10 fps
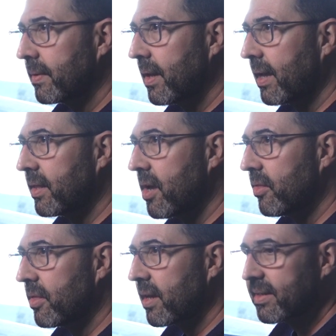And the
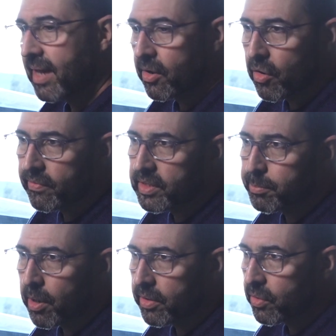other thing is, I don't know if this
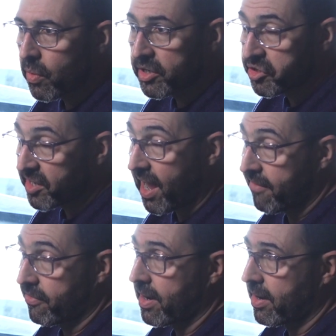is part of the questions.
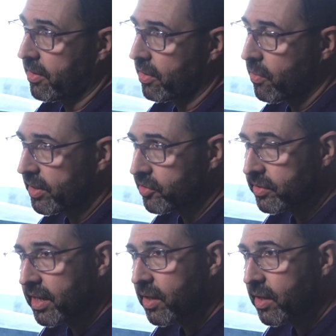I forgot all your questions.